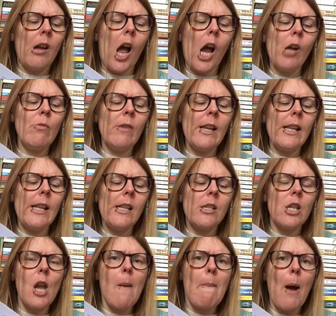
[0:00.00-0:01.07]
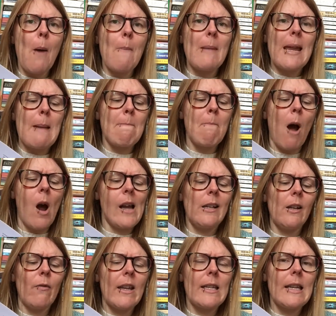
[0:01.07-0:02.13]
Only you put me in mind
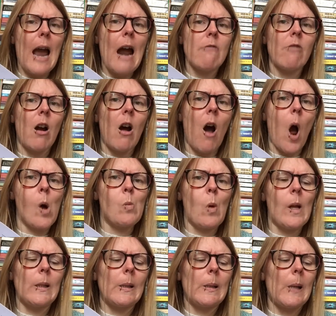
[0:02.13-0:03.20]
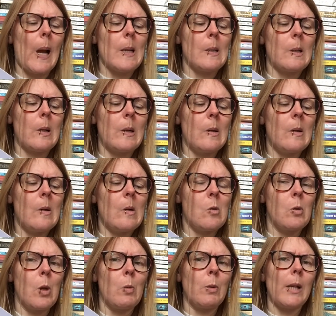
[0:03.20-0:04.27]
of a carrot I once ate.
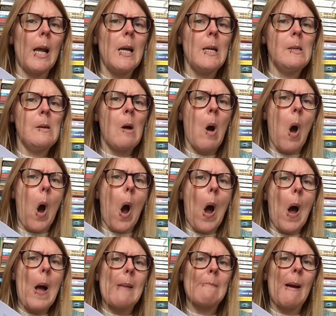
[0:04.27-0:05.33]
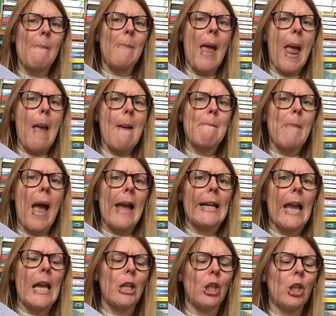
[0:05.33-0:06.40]
You see, I'm a bit
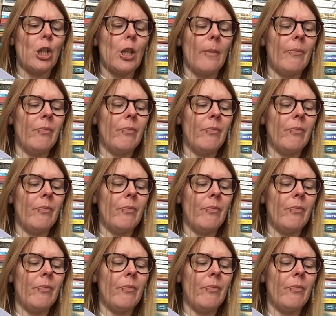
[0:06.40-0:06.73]
peckish."